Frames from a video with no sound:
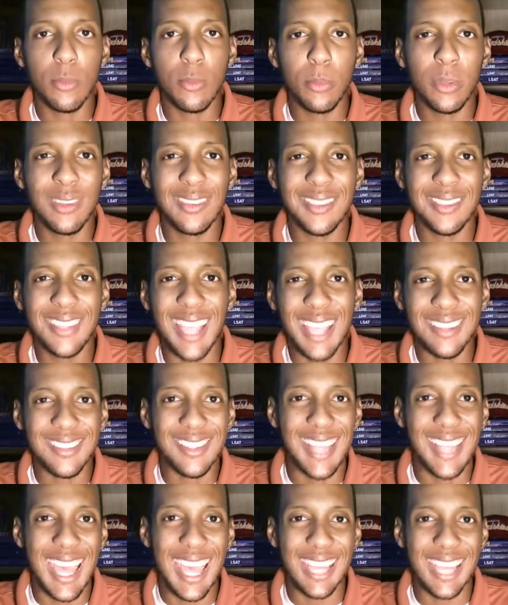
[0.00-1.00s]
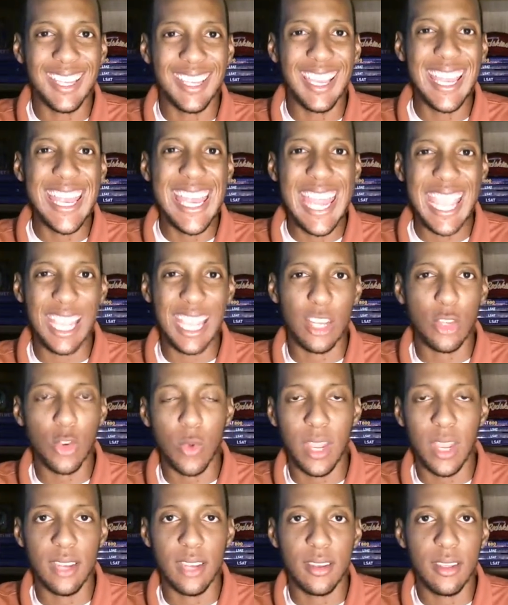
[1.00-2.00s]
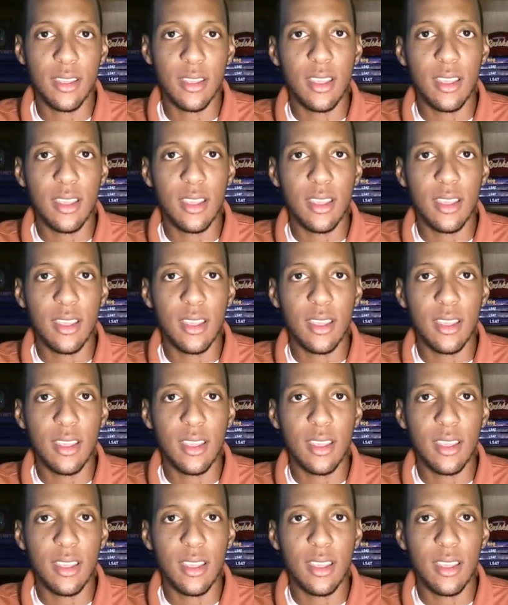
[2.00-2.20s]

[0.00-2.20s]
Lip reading: possess that innate trait.